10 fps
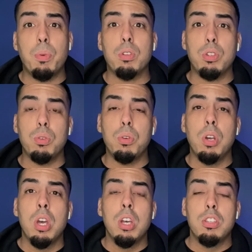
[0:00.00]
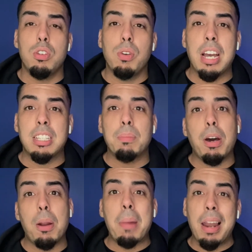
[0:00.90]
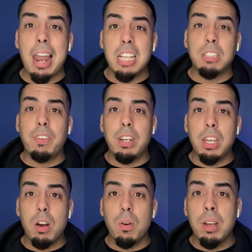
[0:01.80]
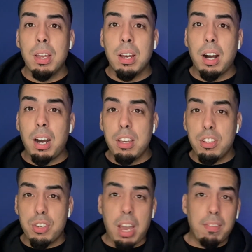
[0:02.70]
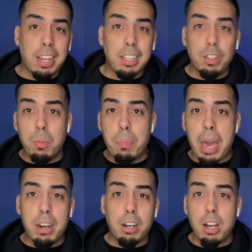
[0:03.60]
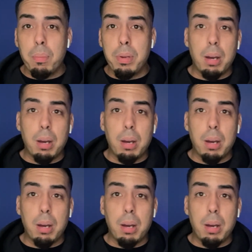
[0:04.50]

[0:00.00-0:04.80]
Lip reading: to you guys about in my last video. You should have like a little banner coming up